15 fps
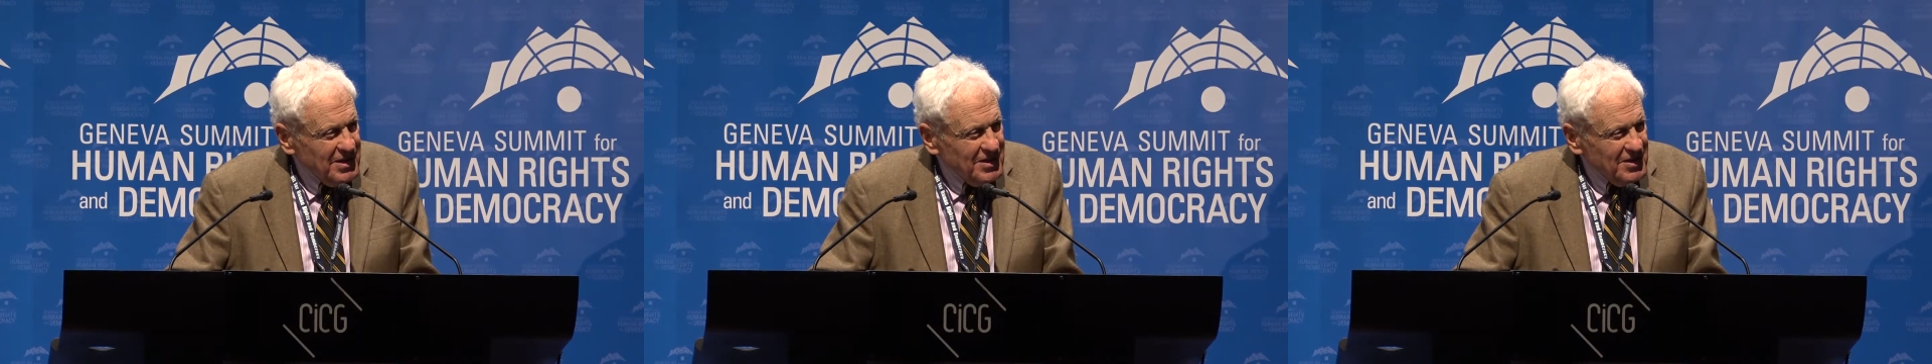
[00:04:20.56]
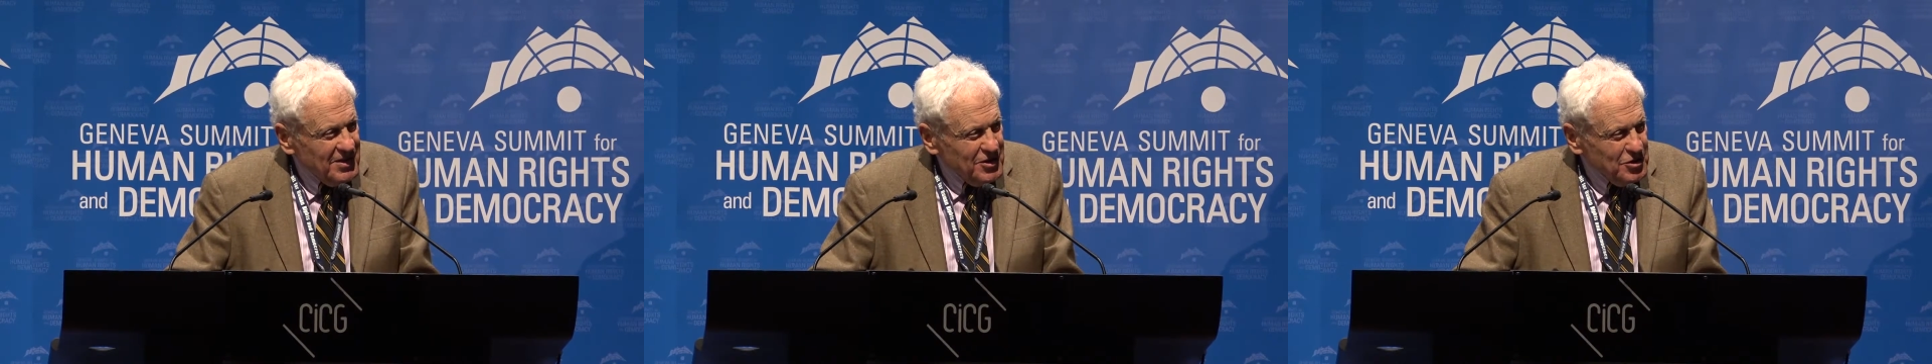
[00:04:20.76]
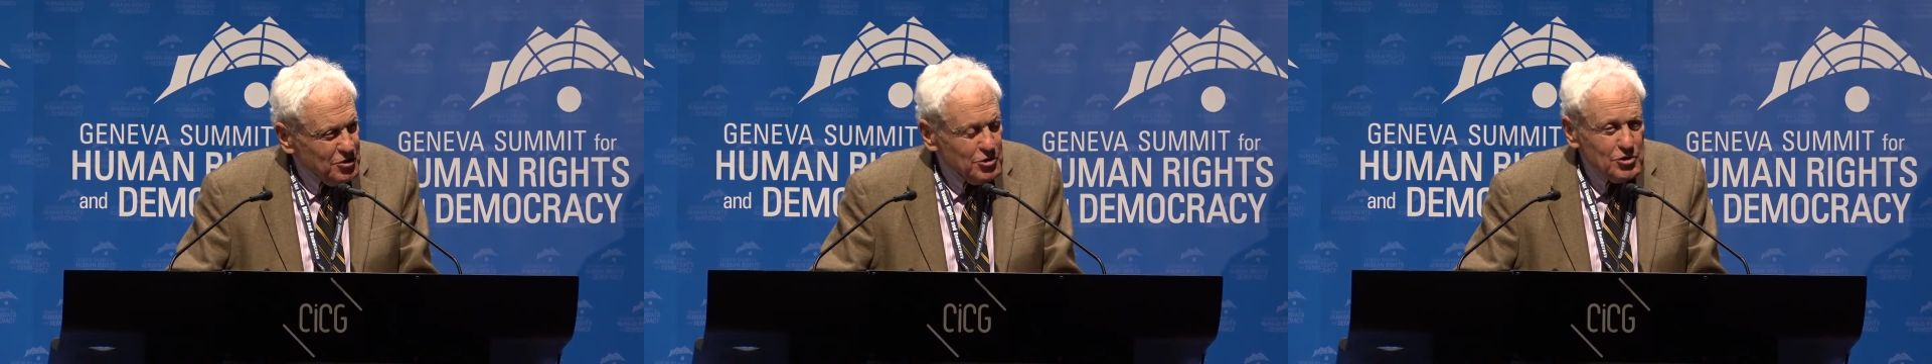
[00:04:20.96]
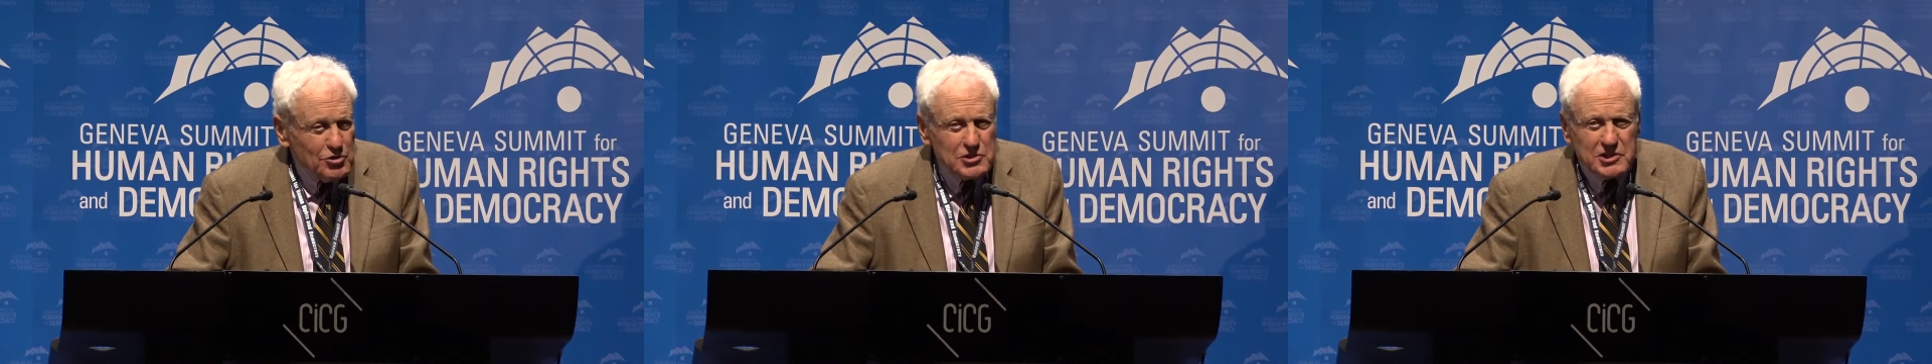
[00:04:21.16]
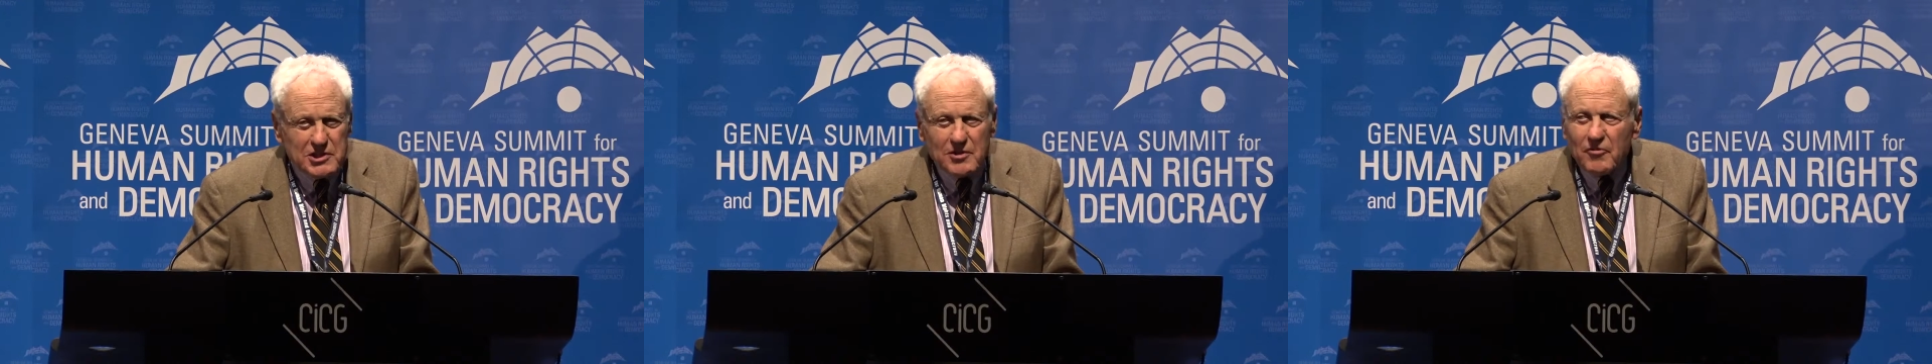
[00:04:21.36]
You use
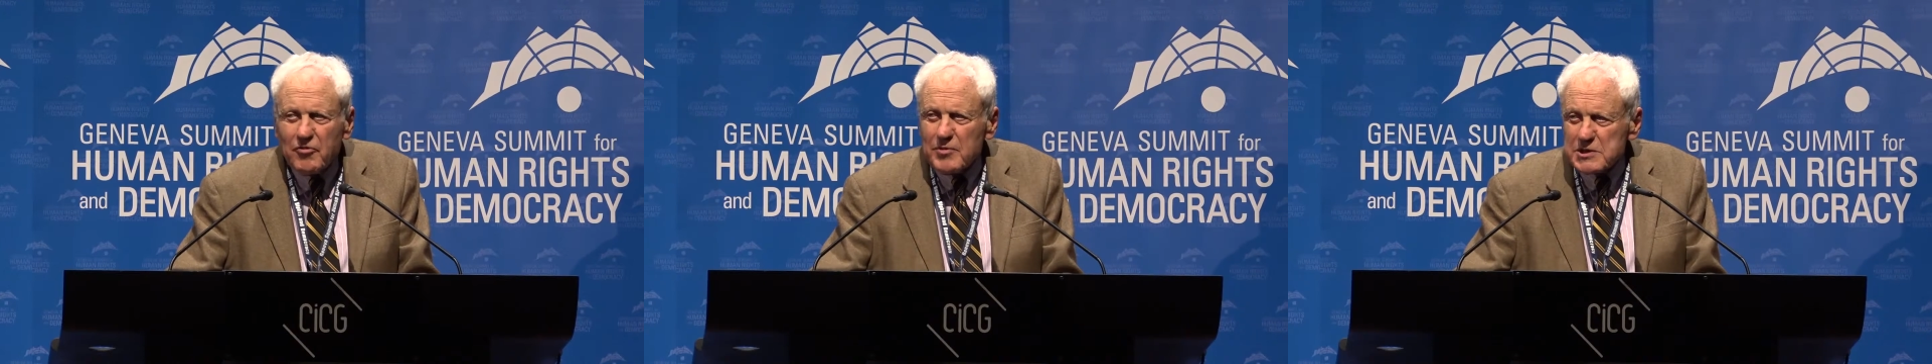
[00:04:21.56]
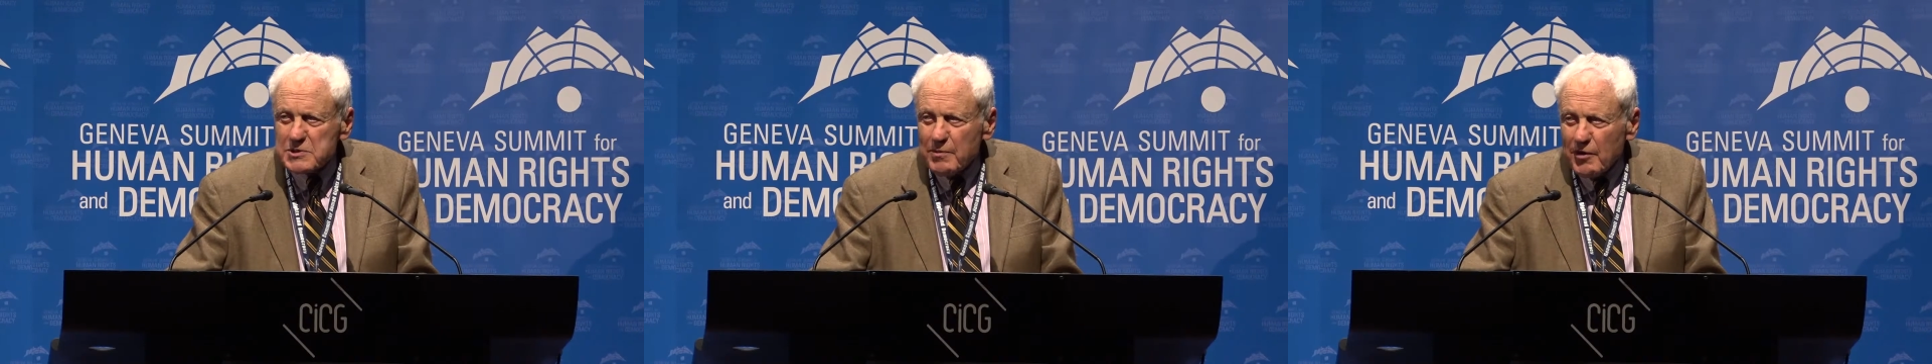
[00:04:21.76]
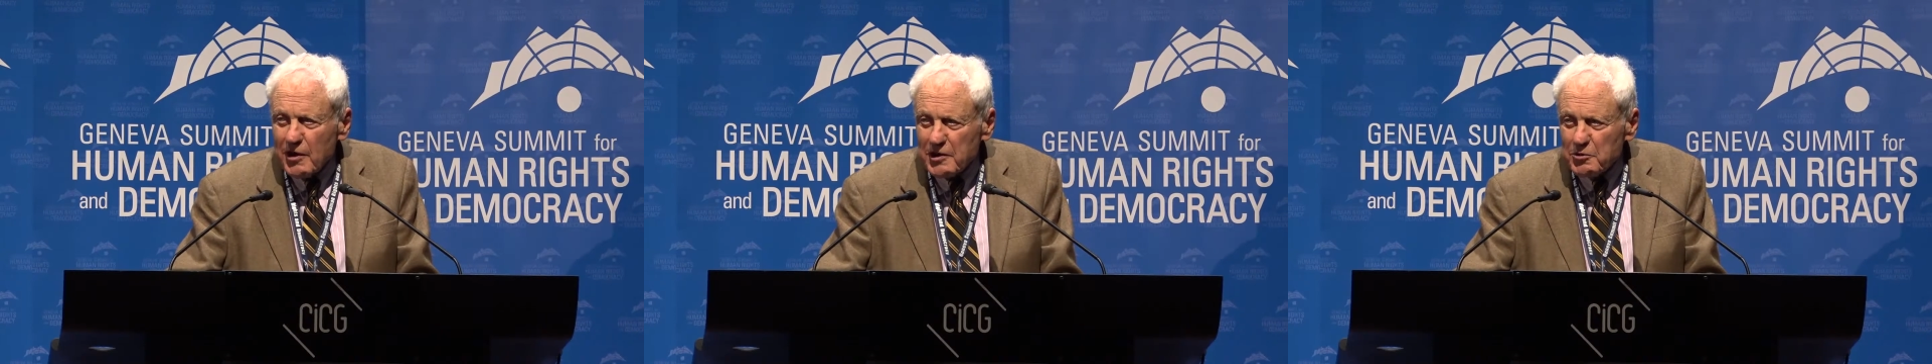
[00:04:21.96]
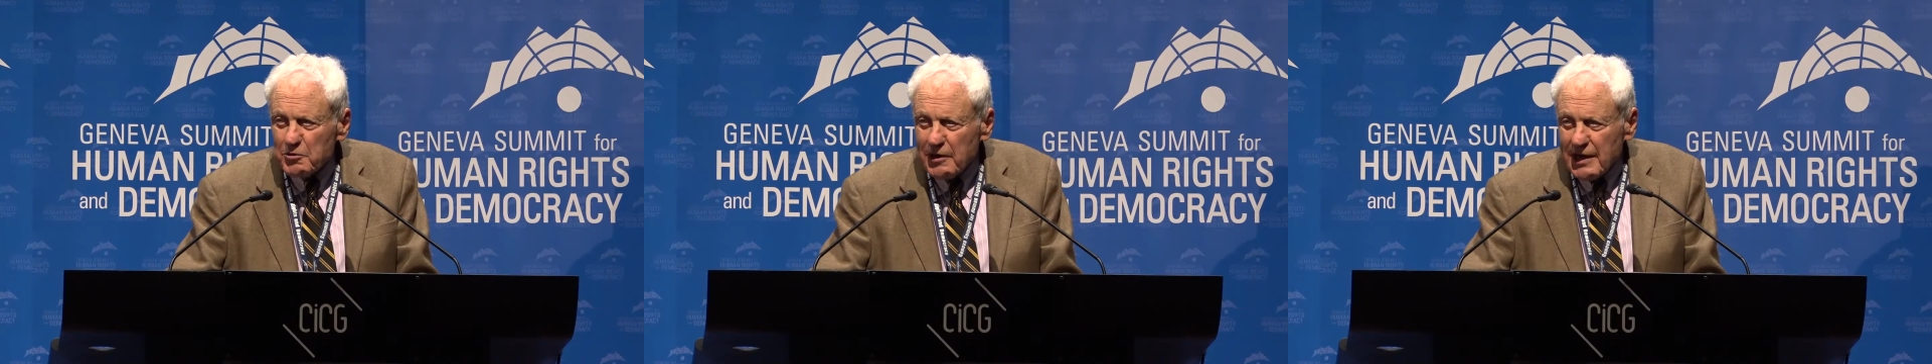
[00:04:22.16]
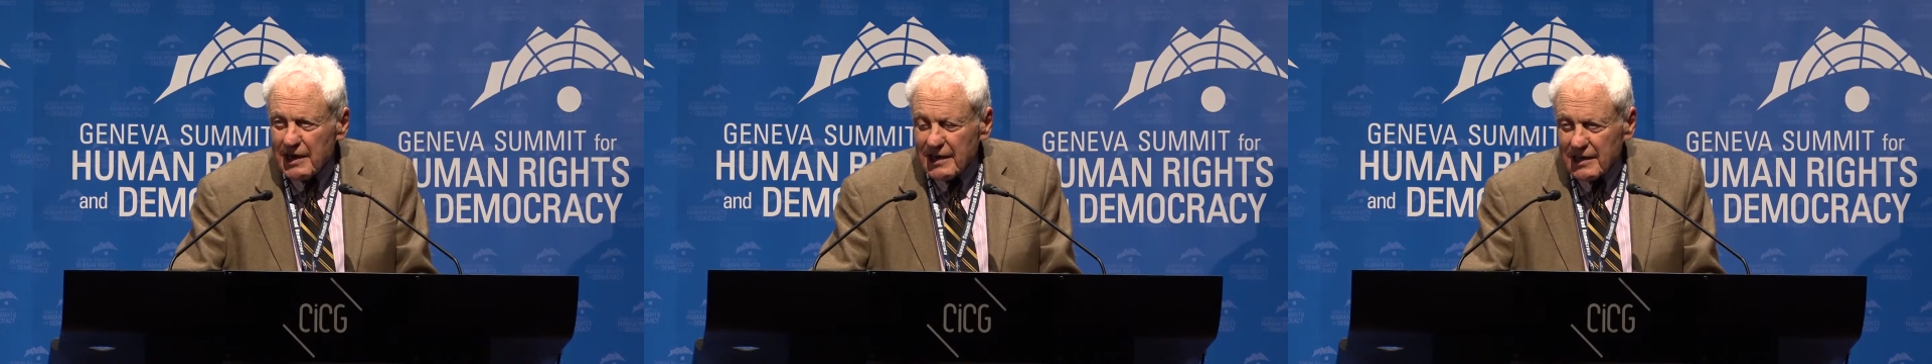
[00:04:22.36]
the euphemism
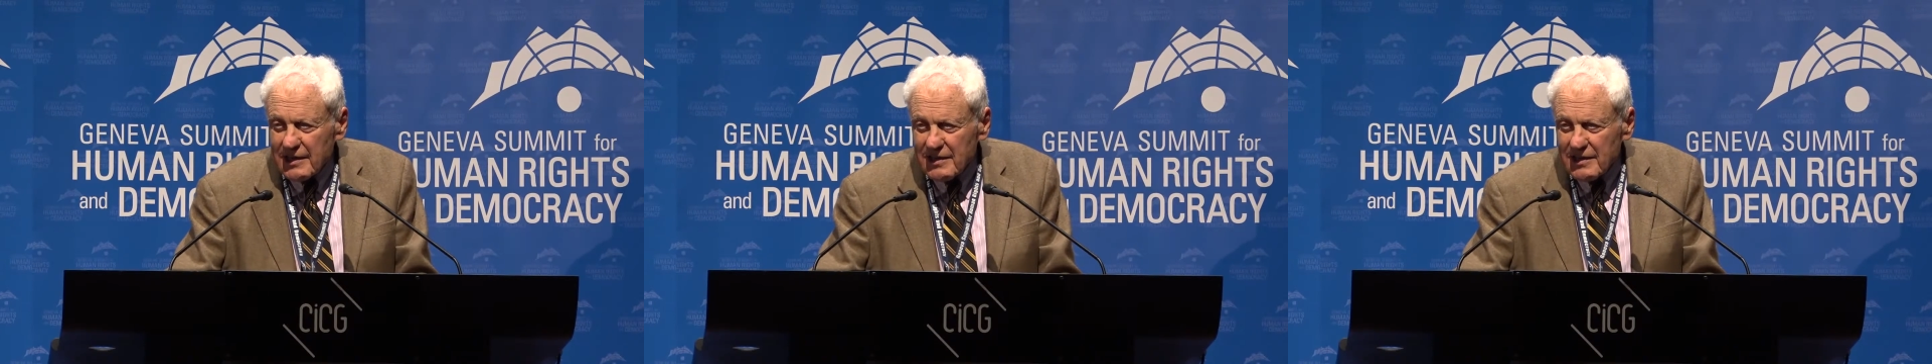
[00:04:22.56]
autocratic.